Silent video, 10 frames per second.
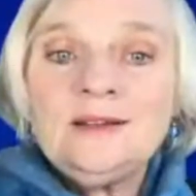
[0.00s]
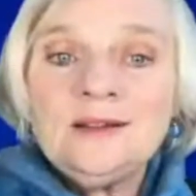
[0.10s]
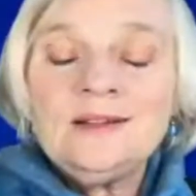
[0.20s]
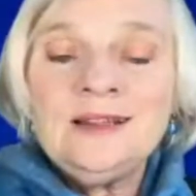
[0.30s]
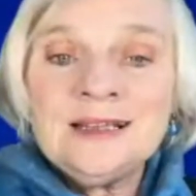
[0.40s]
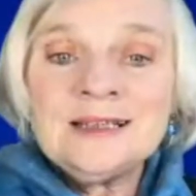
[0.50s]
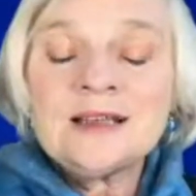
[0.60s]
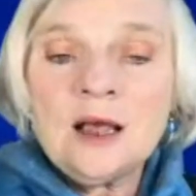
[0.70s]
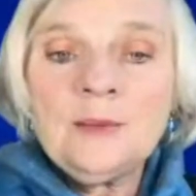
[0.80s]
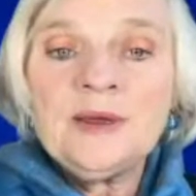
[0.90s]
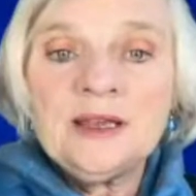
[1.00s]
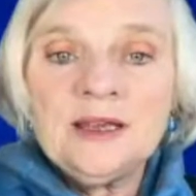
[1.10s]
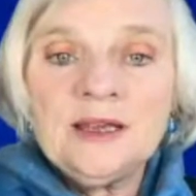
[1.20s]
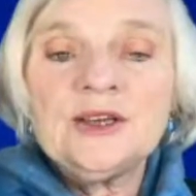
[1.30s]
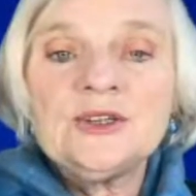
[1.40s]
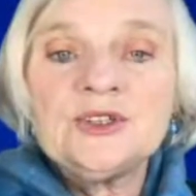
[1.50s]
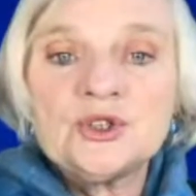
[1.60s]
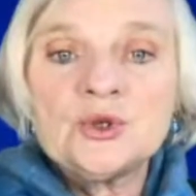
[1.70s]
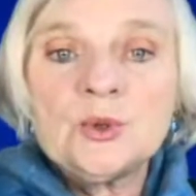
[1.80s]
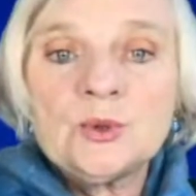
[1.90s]
in
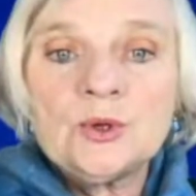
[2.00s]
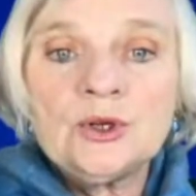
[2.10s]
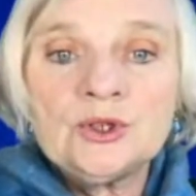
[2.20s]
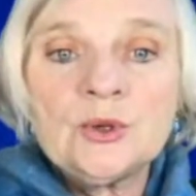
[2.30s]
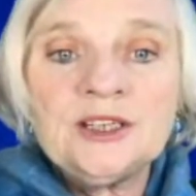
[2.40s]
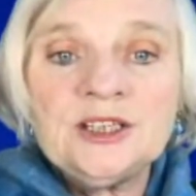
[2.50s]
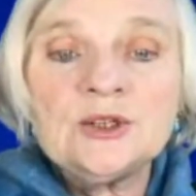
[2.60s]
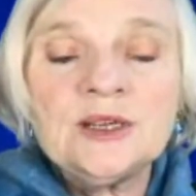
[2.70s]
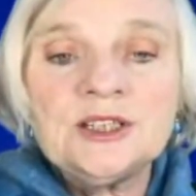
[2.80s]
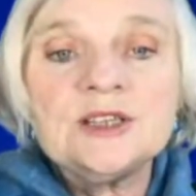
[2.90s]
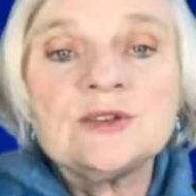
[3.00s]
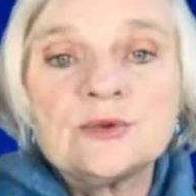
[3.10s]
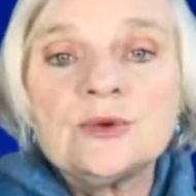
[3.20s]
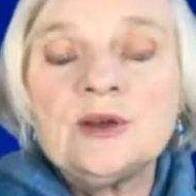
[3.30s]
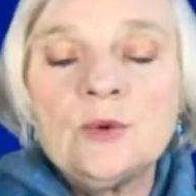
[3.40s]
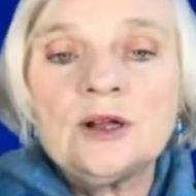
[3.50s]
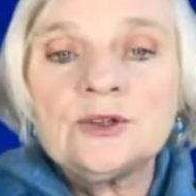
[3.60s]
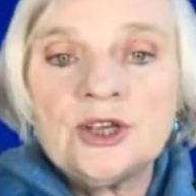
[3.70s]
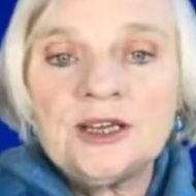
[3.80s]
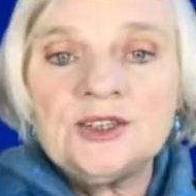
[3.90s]
this coming year's
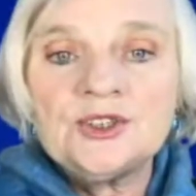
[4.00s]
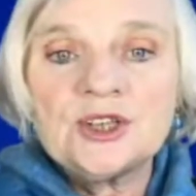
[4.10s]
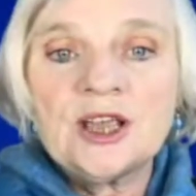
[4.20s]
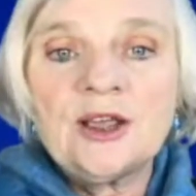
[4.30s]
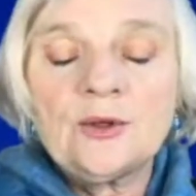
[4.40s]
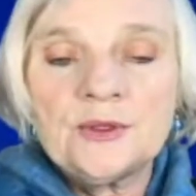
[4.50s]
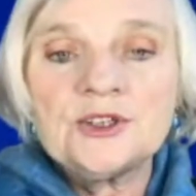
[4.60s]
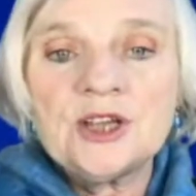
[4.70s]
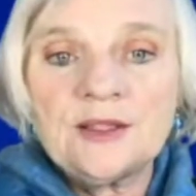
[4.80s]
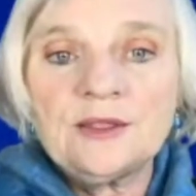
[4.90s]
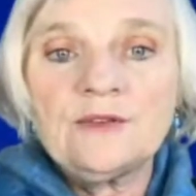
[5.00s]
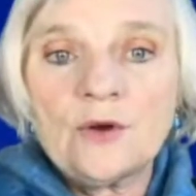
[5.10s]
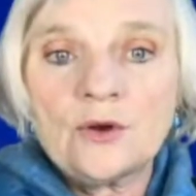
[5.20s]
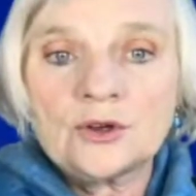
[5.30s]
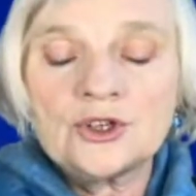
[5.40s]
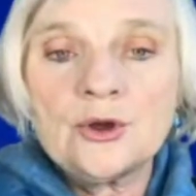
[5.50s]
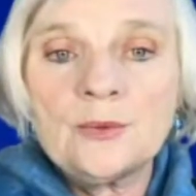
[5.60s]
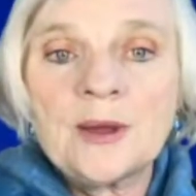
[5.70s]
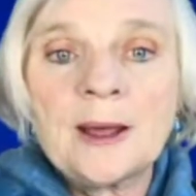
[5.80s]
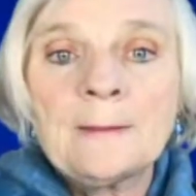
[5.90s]
2023 World Jenny's Day on the
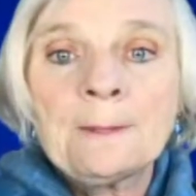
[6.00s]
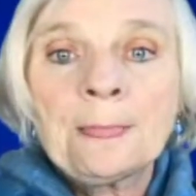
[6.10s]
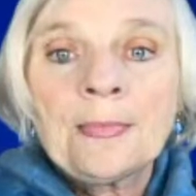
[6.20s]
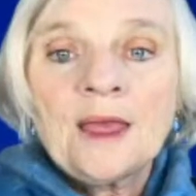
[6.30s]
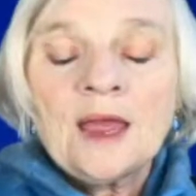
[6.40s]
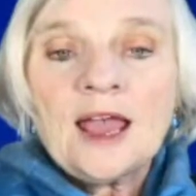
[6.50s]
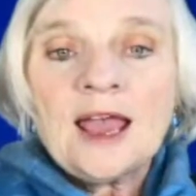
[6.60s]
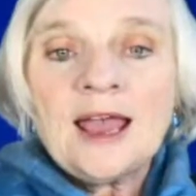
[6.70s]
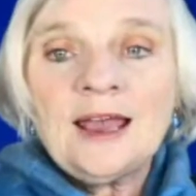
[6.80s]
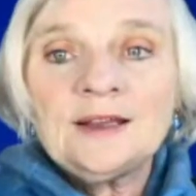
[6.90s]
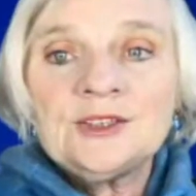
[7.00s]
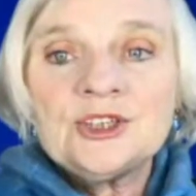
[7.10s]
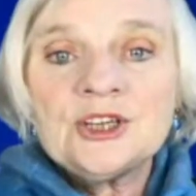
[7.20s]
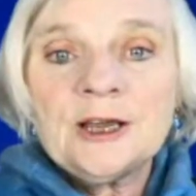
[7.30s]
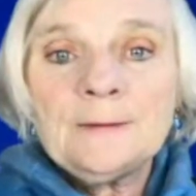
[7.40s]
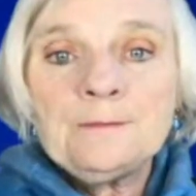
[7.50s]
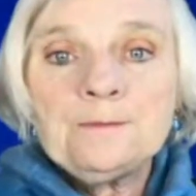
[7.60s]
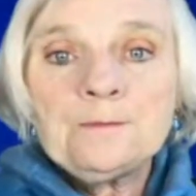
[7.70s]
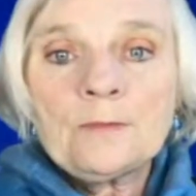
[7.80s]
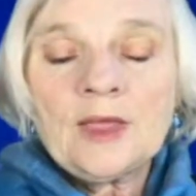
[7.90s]
10th of October.
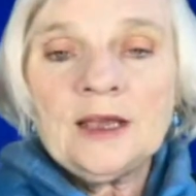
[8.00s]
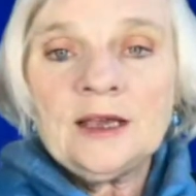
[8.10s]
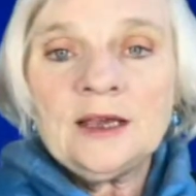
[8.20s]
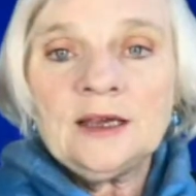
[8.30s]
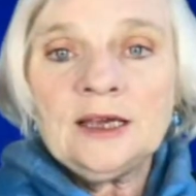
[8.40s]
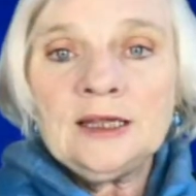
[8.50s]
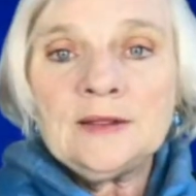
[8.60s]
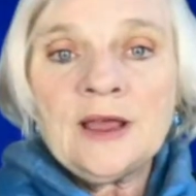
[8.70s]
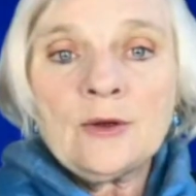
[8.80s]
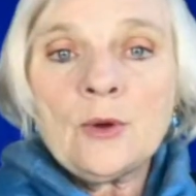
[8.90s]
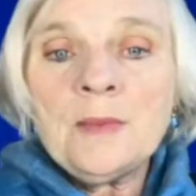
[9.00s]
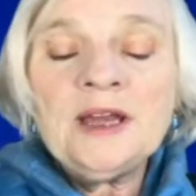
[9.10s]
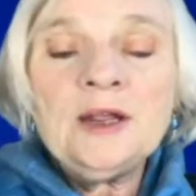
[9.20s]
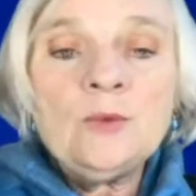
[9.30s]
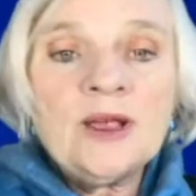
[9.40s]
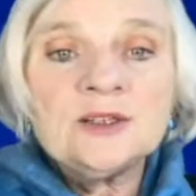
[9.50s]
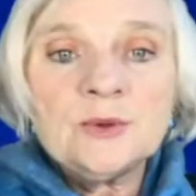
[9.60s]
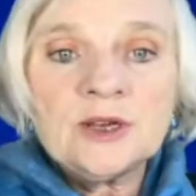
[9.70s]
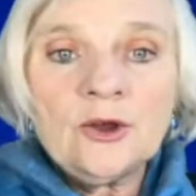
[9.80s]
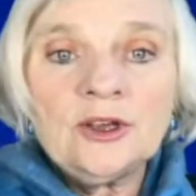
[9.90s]
And there are
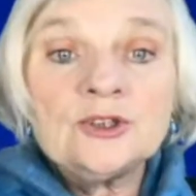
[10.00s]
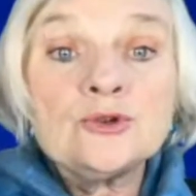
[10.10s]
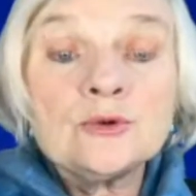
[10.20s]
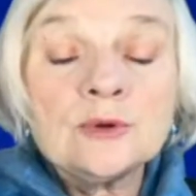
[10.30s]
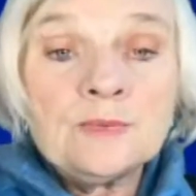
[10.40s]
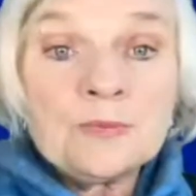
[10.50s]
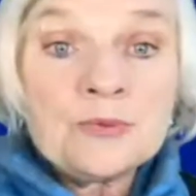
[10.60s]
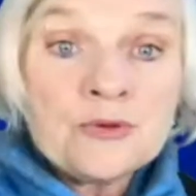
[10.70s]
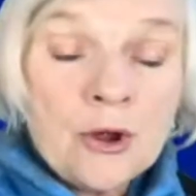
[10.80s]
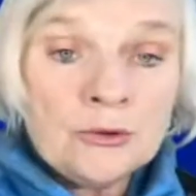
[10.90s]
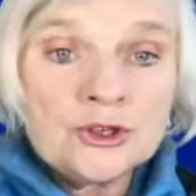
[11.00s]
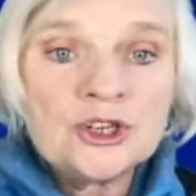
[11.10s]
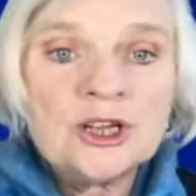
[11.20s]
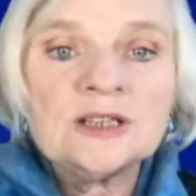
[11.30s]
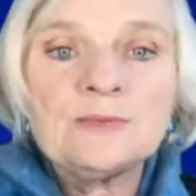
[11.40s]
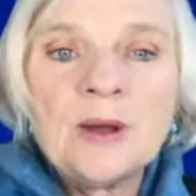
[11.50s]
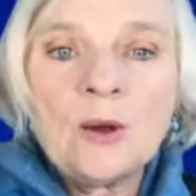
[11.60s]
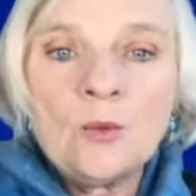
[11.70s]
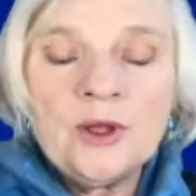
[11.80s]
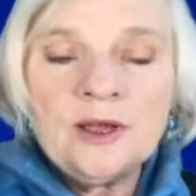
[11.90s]
many ways we're going to approach
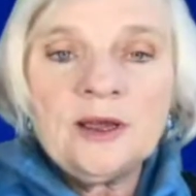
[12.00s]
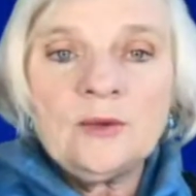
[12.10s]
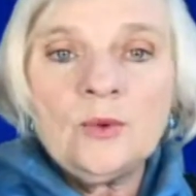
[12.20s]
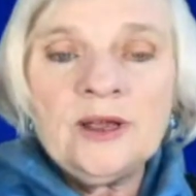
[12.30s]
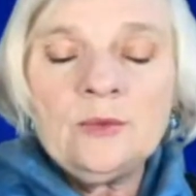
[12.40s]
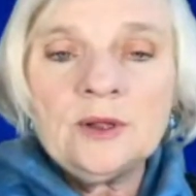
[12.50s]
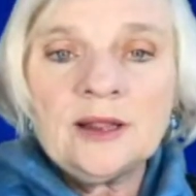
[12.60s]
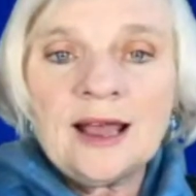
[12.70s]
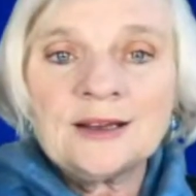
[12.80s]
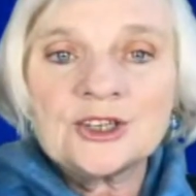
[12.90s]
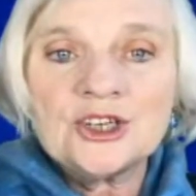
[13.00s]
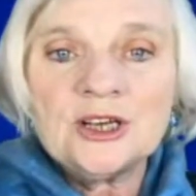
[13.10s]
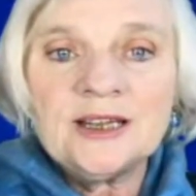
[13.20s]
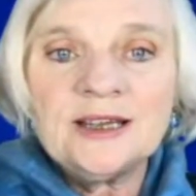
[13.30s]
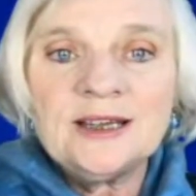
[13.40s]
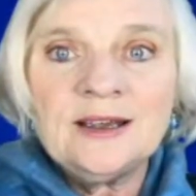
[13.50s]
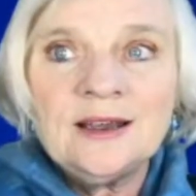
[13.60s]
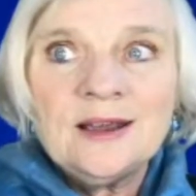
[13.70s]
it, but we will actually